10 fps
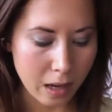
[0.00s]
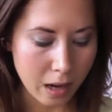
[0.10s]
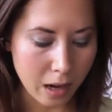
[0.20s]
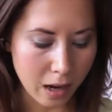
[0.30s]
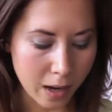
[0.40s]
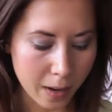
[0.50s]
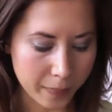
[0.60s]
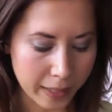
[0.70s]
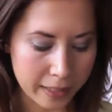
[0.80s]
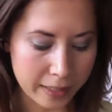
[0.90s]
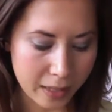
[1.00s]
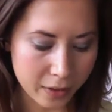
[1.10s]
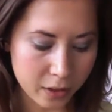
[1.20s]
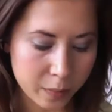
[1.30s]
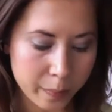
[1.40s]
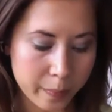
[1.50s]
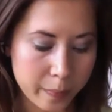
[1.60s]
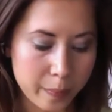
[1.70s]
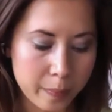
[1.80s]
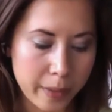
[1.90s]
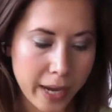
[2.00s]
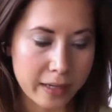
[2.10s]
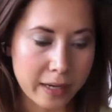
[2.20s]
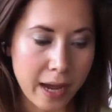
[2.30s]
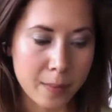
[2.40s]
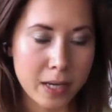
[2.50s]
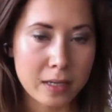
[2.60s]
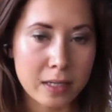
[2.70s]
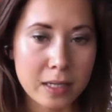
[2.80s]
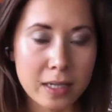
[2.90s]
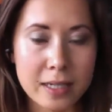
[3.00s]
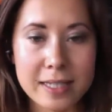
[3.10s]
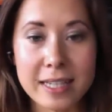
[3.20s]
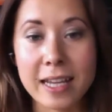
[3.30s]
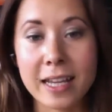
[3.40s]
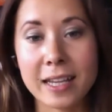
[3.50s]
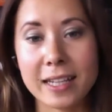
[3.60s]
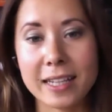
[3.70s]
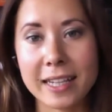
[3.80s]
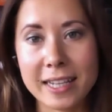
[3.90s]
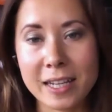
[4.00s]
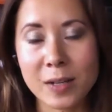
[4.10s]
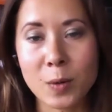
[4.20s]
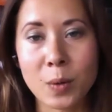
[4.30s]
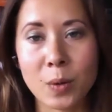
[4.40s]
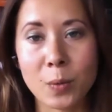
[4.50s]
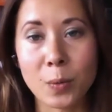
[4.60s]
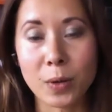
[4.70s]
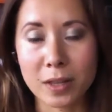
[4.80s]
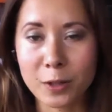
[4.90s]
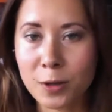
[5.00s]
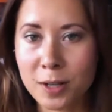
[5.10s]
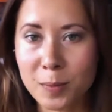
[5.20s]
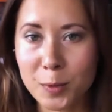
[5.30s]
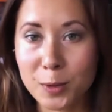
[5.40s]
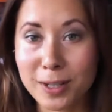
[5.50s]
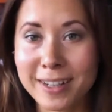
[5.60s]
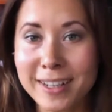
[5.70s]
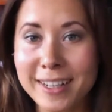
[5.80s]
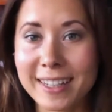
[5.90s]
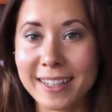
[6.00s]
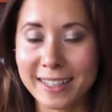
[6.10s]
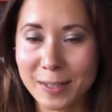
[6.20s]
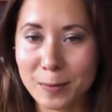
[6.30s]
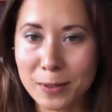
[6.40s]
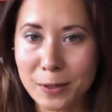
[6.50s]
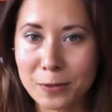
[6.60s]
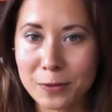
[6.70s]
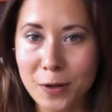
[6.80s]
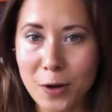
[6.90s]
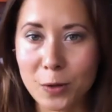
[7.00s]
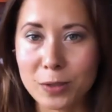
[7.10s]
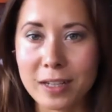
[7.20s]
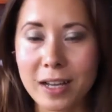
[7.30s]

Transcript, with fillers: Another bad habit is eating with your computer, eating with your phone,